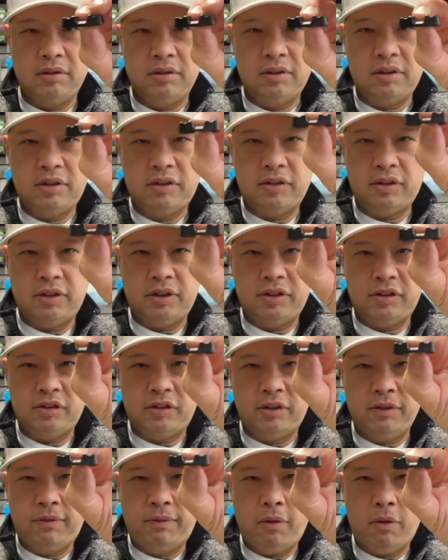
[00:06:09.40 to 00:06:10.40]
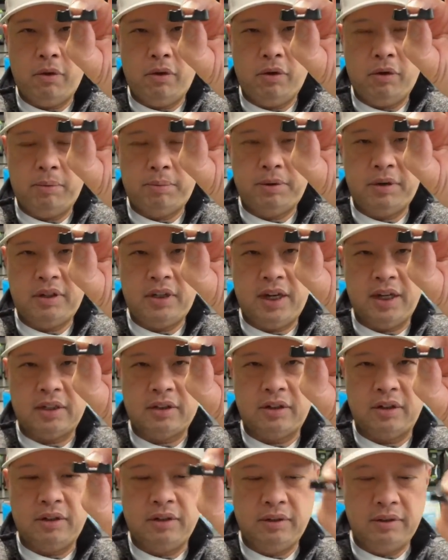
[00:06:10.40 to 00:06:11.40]
Okay, so this is the four hole
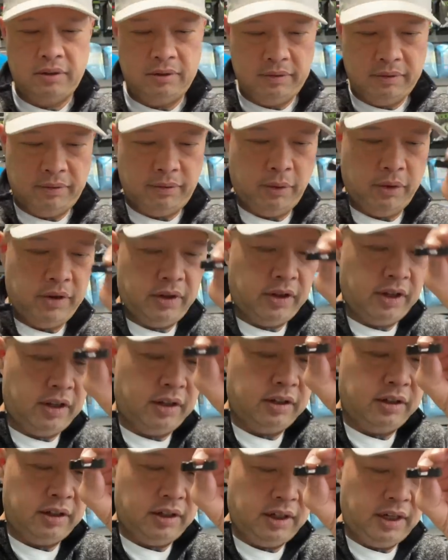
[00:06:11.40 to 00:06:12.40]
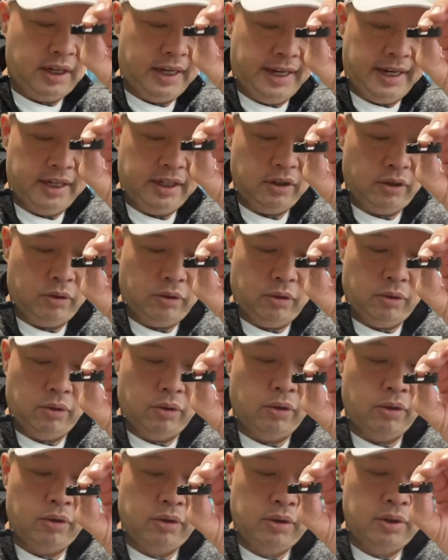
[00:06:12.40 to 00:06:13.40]
protector for the eight
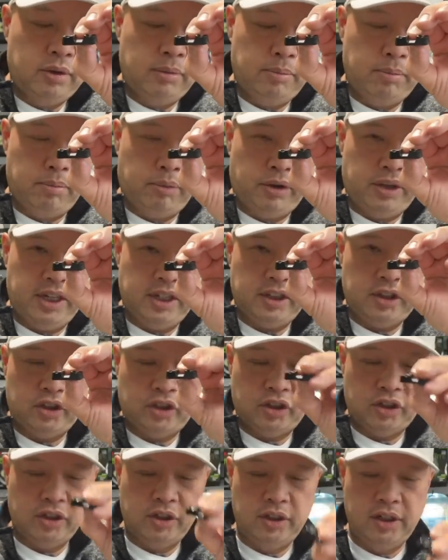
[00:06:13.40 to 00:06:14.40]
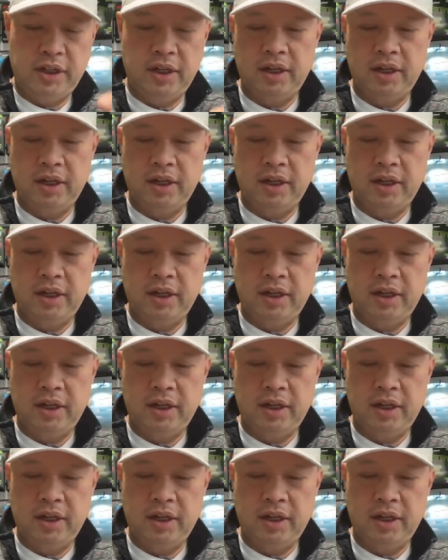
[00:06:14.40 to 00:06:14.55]
hole bridge.